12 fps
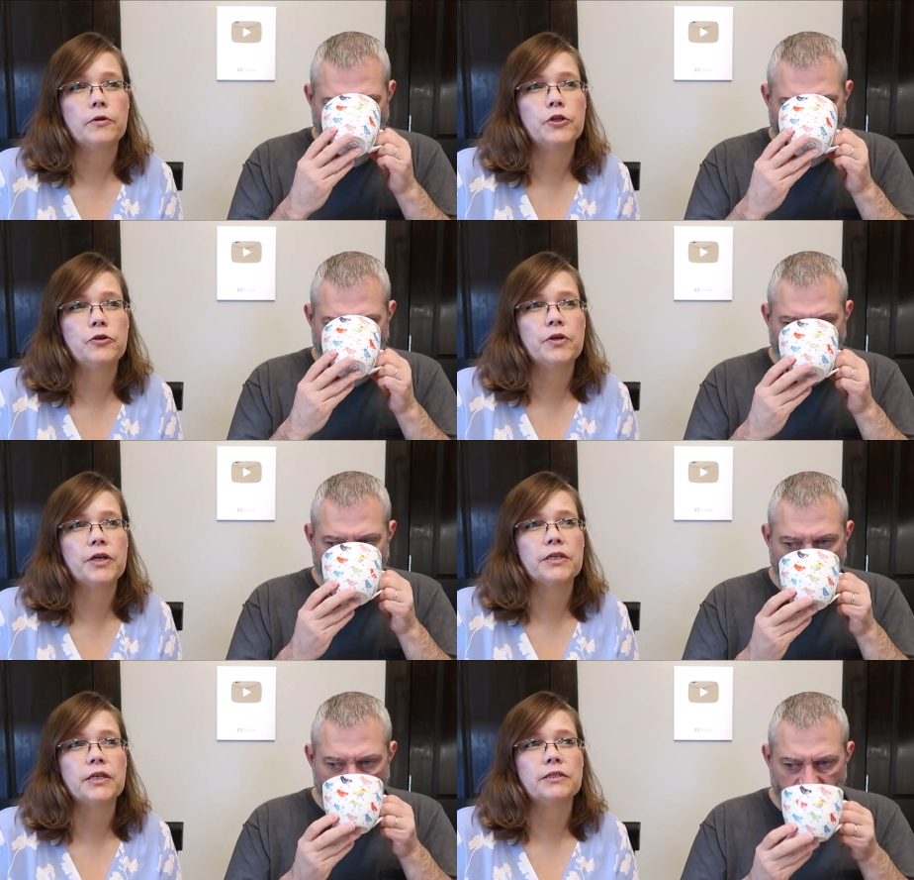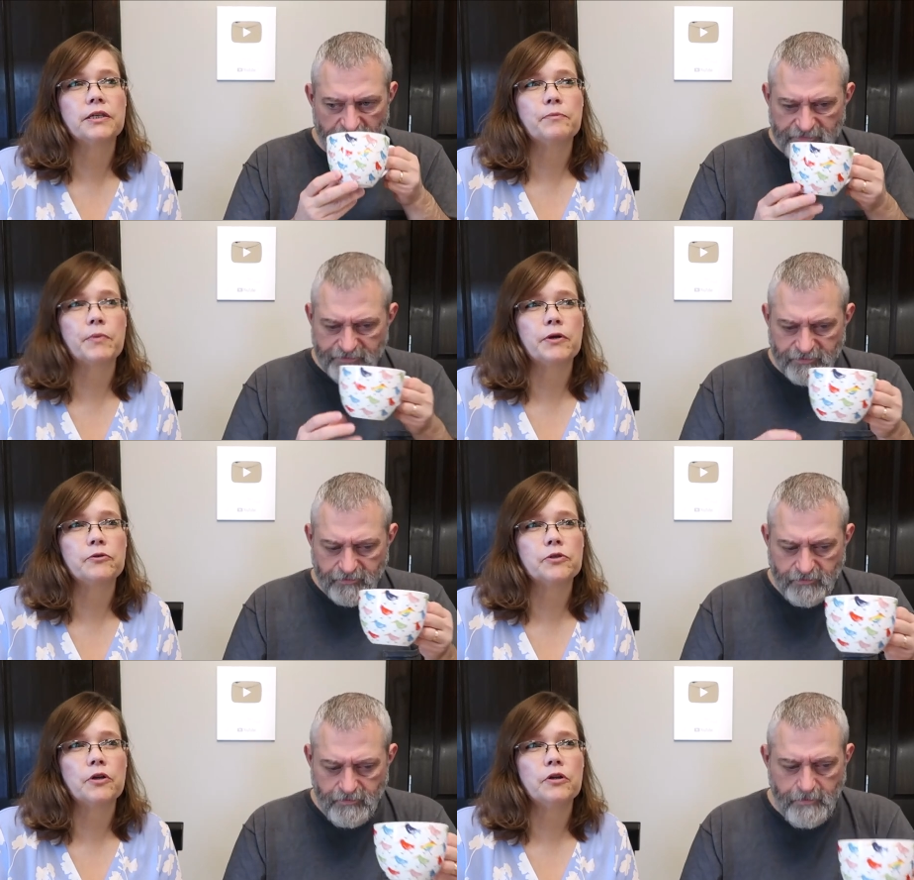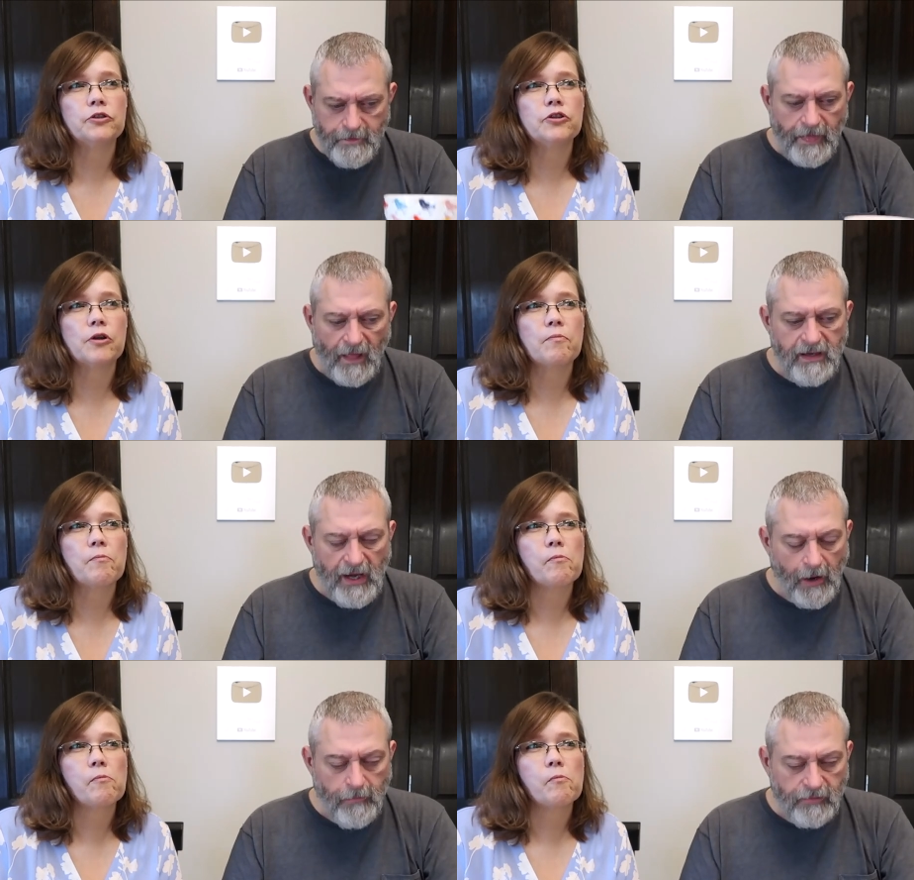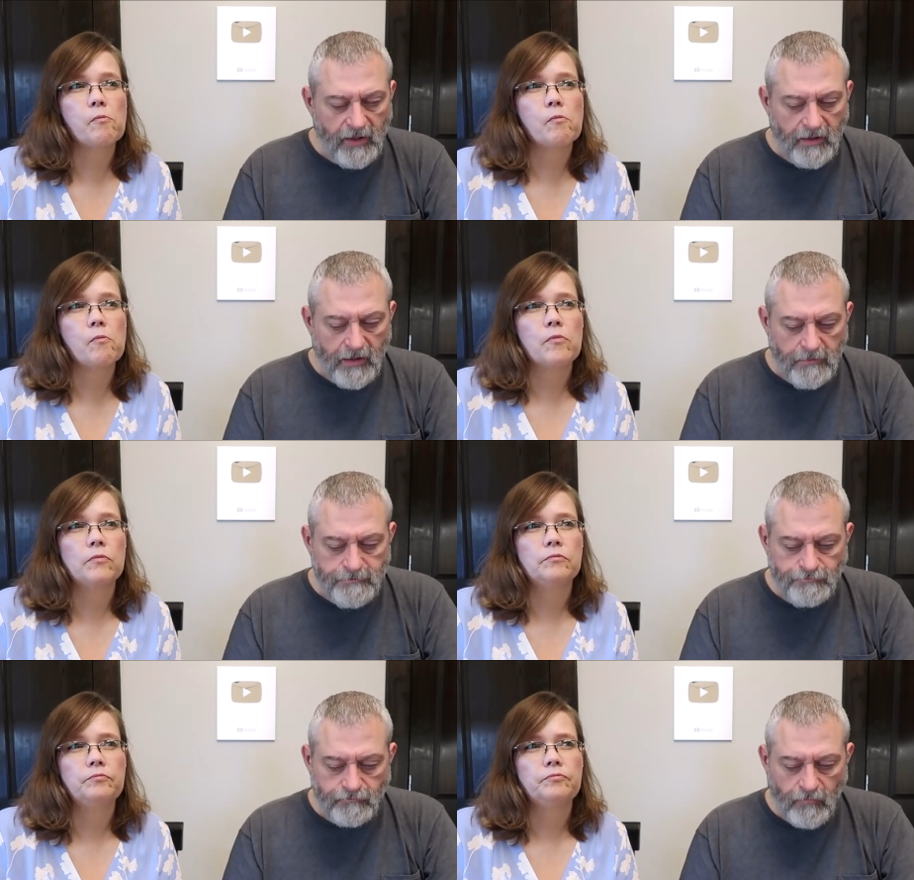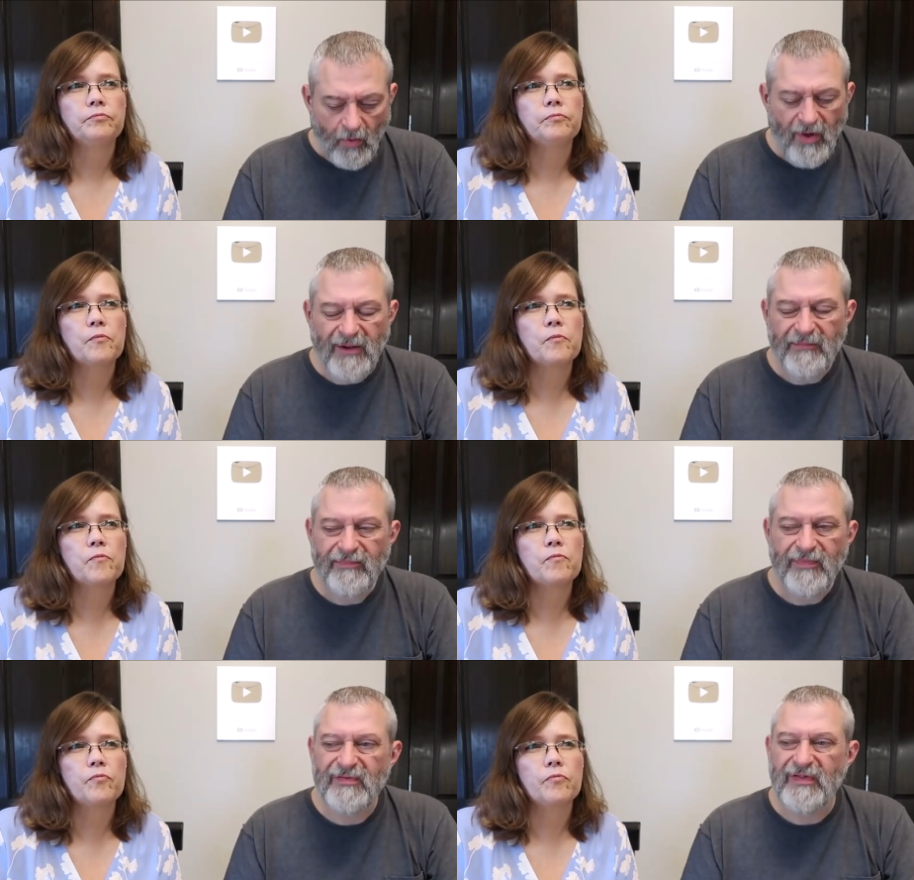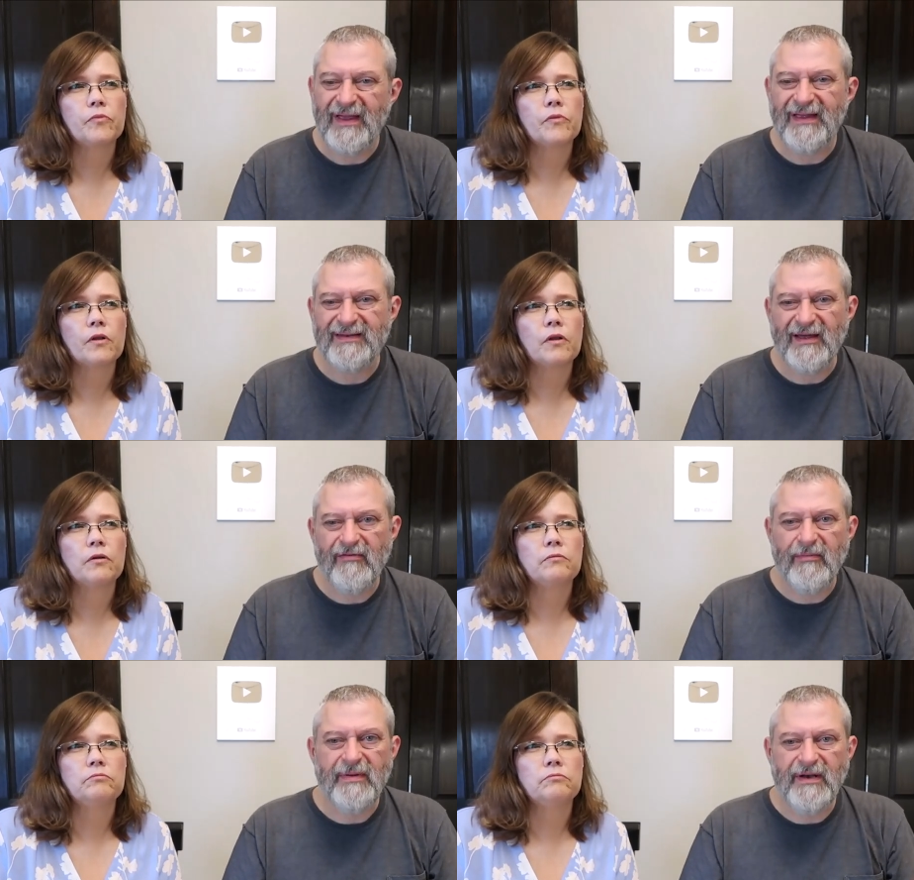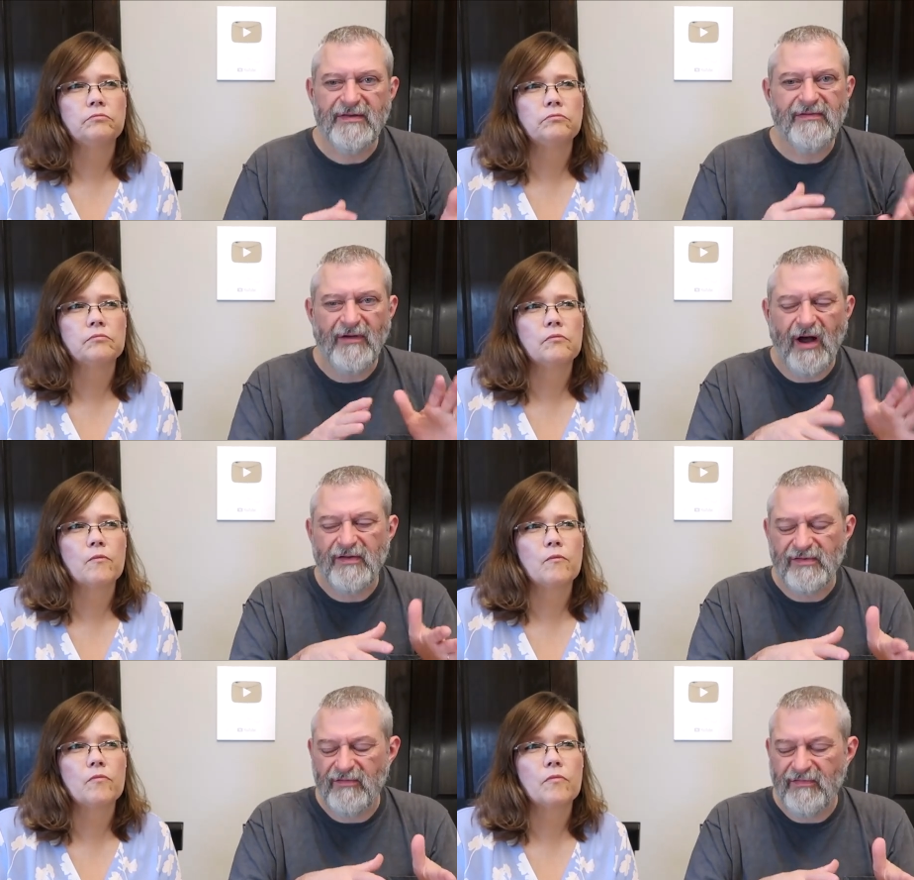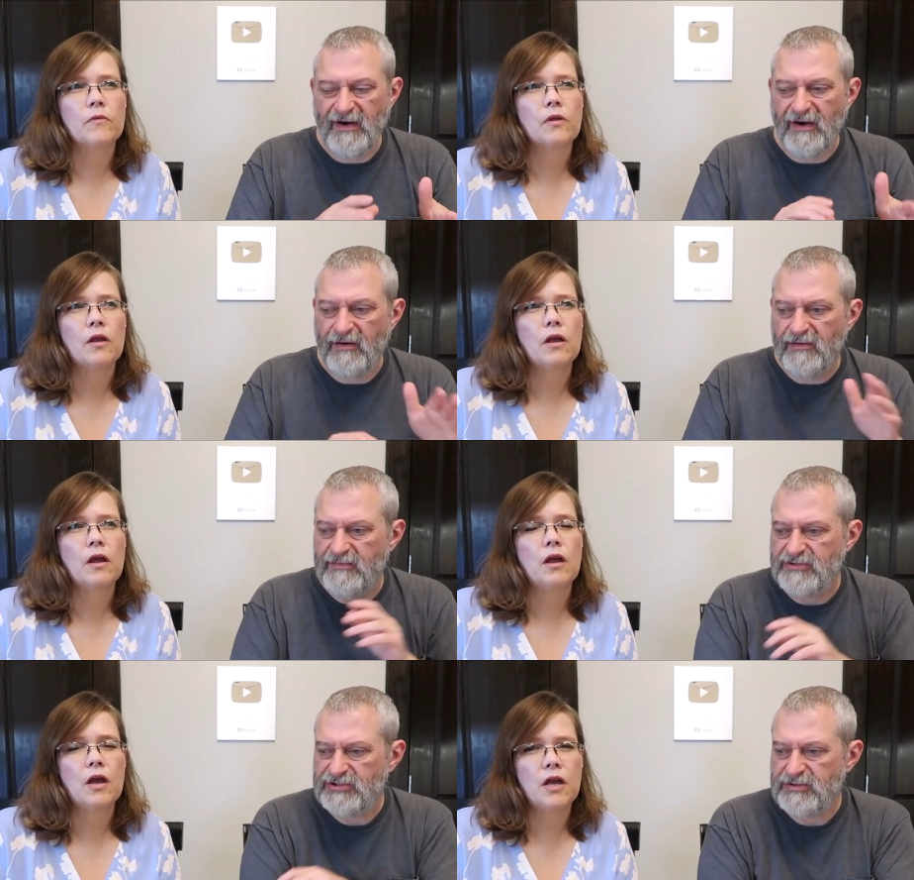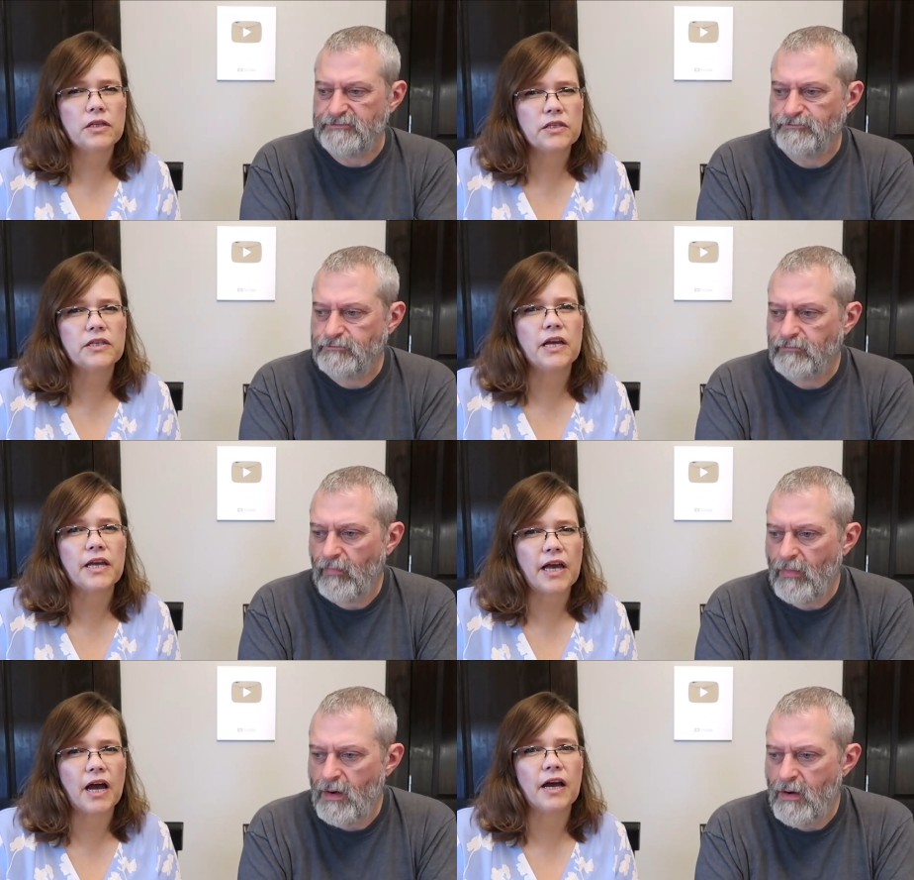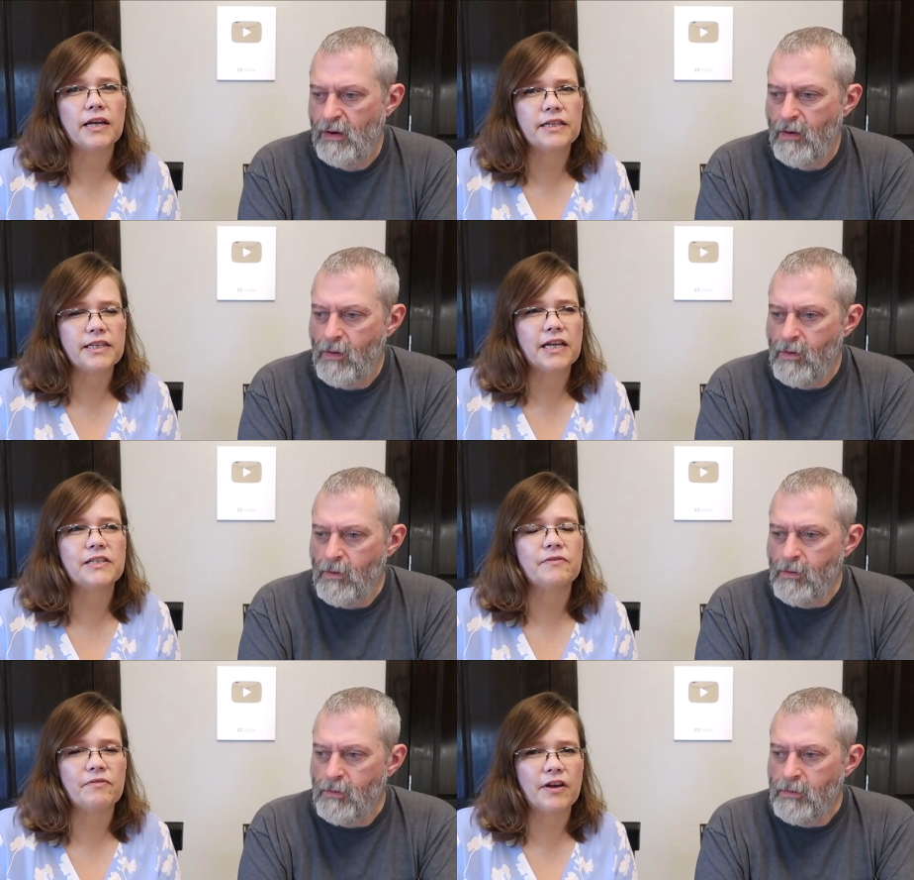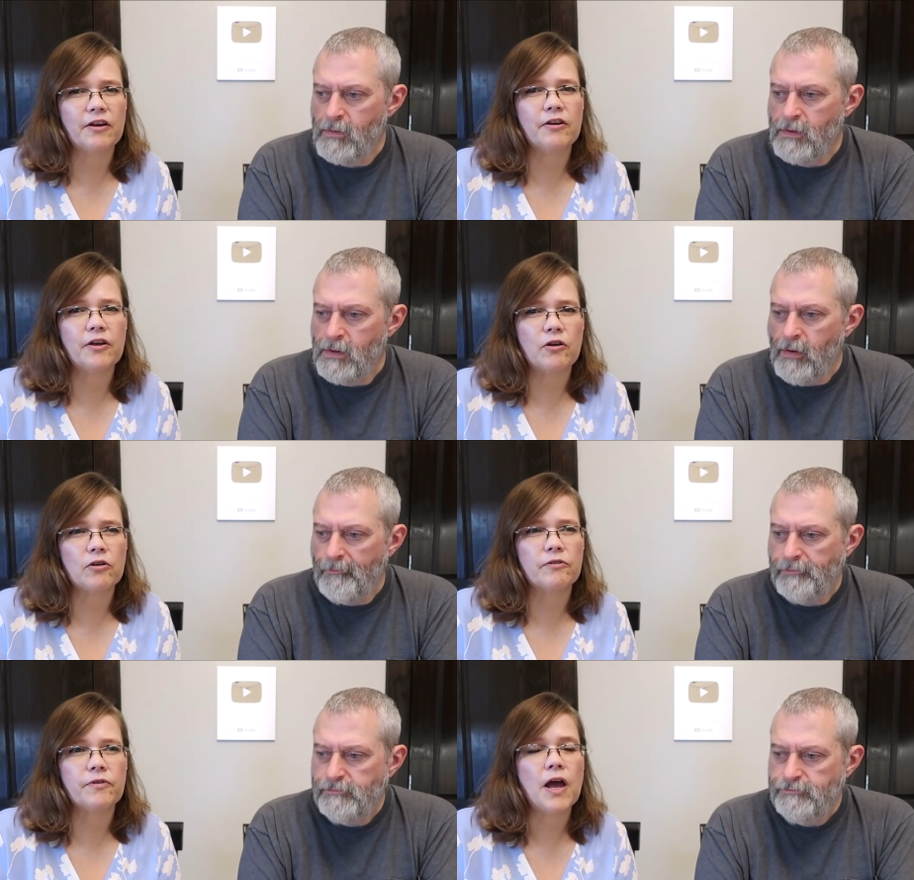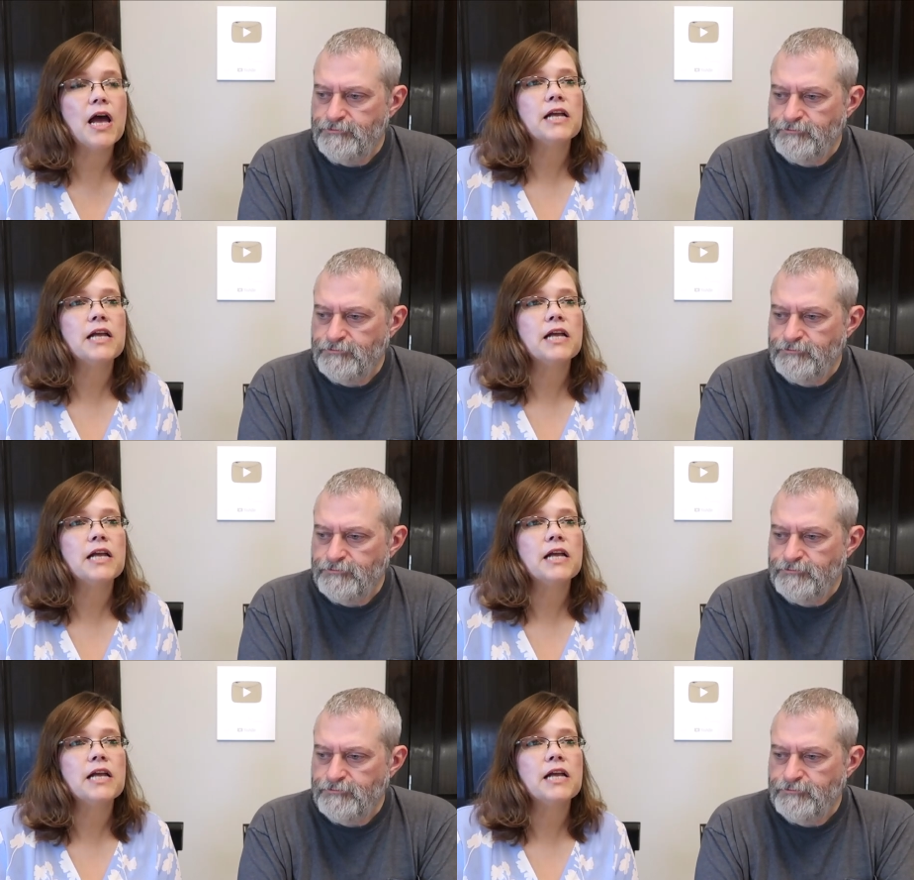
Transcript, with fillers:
Speaker 1: Do you think it tastes like butterscotch?
Speaker 2: No, not at all. Well, there's a hint of it, but it's also very artificial.
Speaker 1: It's yeah, it tastes very artificial.